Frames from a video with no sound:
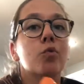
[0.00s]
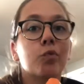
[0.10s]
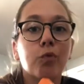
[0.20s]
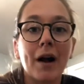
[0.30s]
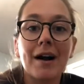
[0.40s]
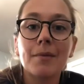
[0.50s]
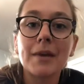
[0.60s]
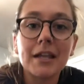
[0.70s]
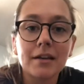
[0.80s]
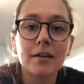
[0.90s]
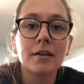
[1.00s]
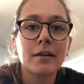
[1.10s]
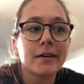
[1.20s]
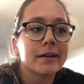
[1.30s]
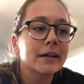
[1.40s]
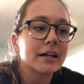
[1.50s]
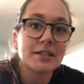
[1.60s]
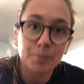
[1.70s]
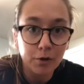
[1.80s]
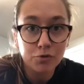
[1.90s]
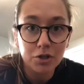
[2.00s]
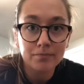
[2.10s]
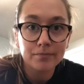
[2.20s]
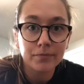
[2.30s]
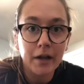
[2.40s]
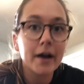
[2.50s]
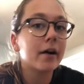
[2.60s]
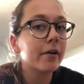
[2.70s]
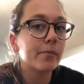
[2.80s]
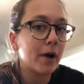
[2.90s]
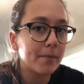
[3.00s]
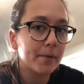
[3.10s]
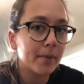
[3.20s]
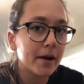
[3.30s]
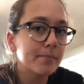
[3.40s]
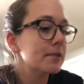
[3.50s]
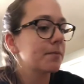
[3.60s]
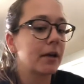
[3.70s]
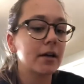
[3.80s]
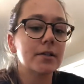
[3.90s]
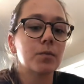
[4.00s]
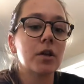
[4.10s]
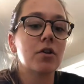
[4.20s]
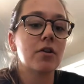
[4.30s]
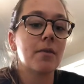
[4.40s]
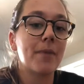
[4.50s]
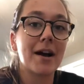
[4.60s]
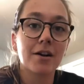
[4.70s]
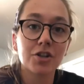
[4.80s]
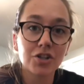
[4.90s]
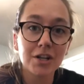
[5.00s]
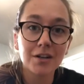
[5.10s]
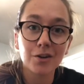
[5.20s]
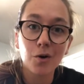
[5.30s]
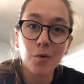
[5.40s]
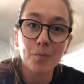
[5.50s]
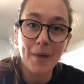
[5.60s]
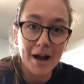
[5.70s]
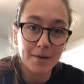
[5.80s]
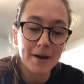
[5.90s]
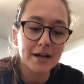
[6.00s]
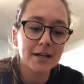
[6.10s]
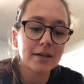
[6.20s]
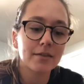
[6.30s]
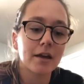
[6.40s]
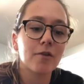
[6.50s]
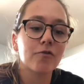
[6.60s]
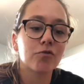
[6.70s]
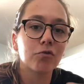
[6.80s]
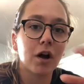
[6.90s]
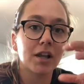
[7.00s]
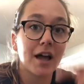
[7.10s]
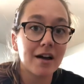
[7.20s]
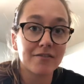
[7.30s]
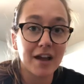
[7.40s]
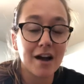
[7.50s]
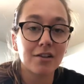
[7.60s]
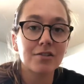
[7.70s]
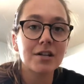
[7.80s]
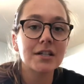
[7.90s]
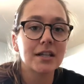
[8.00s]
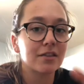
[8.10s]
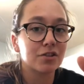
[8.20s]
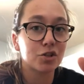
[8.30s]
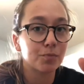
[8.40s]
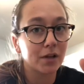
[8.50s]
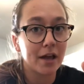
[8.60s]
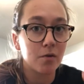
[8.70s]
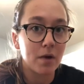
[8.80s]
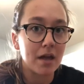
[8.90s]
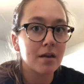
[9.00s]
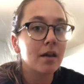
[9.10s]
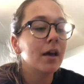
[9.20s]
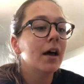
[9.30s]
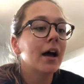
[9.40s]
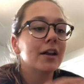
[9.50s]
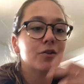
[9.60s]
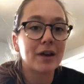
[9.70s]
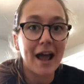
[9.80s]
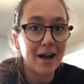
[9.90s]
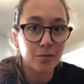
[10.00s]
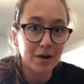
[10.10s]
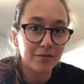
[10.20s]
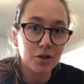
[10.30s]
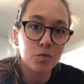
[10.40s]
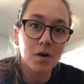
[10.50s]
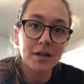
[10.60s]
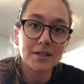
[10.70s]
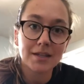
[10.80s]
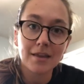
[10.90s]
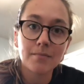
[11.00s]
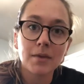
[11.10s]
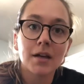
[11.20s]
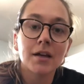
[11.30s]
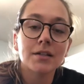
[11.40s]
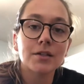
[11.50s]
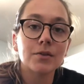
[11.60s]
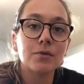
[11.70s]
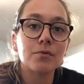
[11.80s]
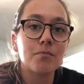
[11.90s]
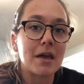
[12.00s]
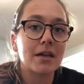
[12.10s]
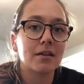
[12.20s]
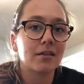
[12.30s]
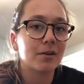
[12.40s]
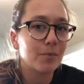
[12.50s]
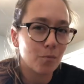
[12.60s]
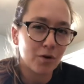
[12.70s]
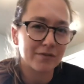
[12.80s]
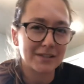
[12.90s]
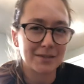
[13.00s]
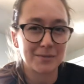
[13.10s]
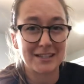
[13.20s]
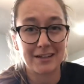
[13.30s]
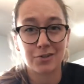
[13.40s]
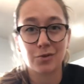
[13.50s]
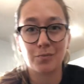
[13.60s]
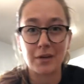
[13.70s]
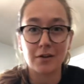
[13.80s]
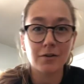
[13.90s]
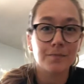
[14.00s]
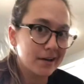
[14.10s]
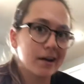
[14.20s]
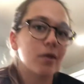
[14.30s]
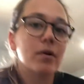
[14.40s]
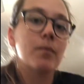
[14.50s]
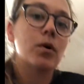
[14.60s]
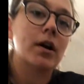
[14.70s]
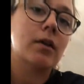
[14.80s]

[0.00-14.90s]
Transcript: ramen explosion. I call them ramen bombs because when you're in the backcountry and you go backpacking, they have a lot of calories and they're super lightweight, and you can add whatever you want to them to make it a little bit more of a substantial meal. Right now what I'm working